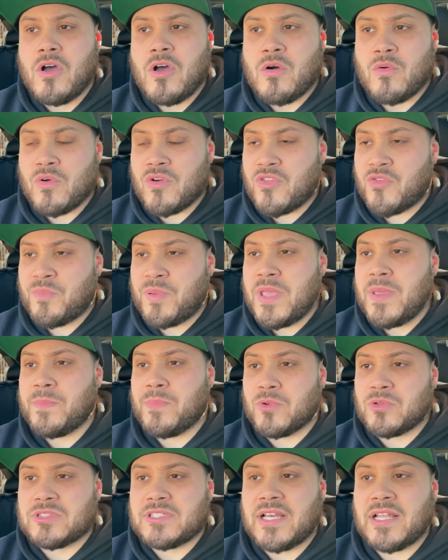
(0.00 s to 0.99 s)
with
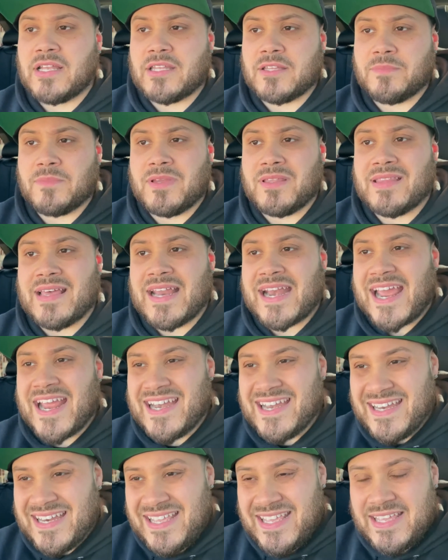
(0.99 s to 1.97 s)
people telling me that I
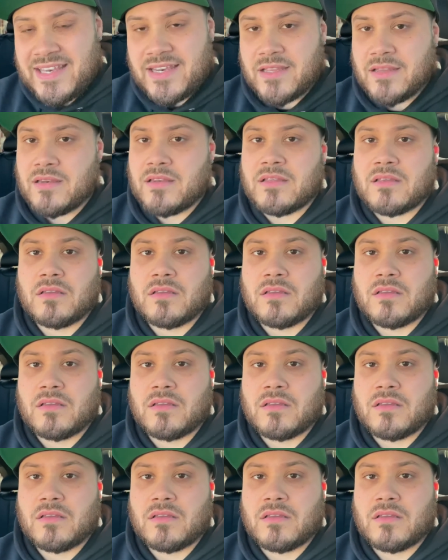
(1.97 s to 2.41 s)
needed